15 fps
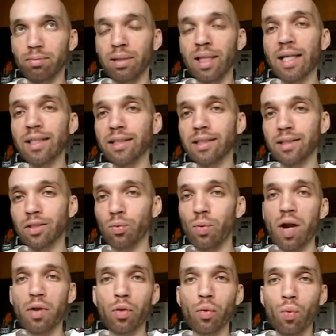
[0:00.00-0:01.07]
places
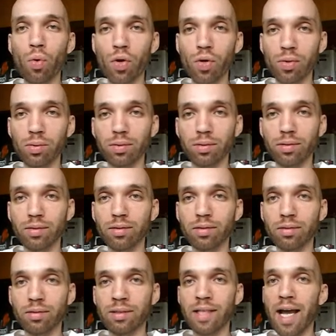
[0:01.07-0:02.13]
around the world
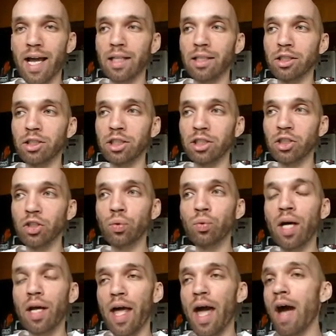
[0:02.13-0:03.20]
that just do
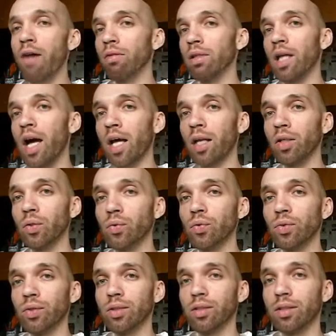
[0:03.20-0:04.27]
not have a lot of
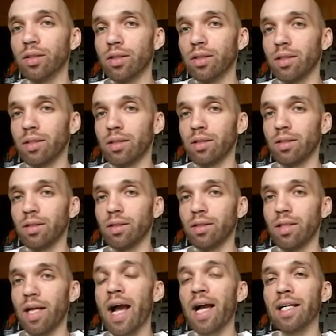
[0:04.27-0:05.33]

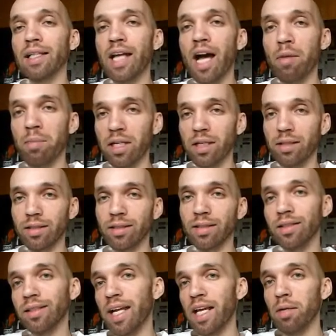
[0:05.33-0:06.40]
economic
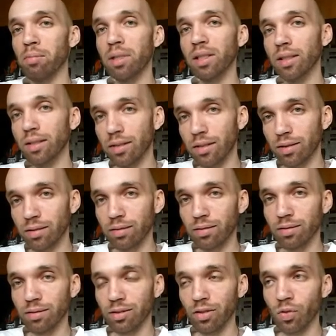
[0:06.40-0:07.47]
sustainability,
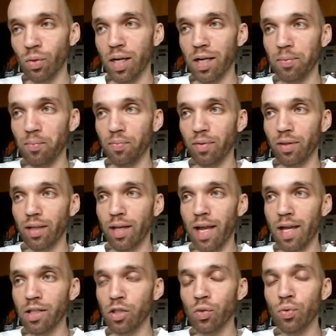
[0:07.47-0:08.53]
all right,
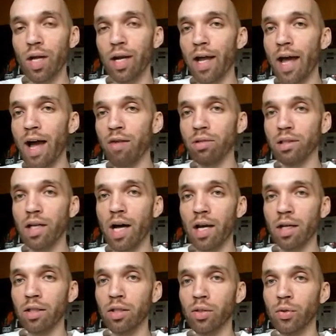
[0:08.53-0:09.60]
and do not have a
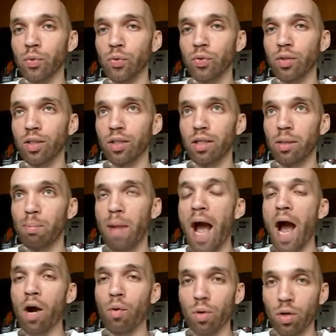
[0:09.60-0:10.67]
lot of
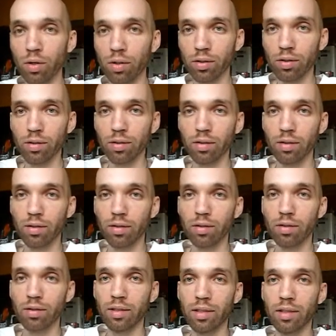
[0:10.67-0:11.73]
power
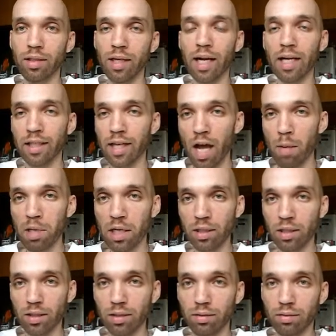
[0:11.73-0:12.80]

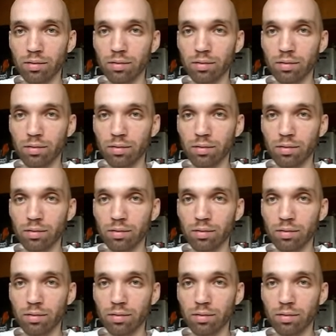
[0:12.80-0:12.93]
economically,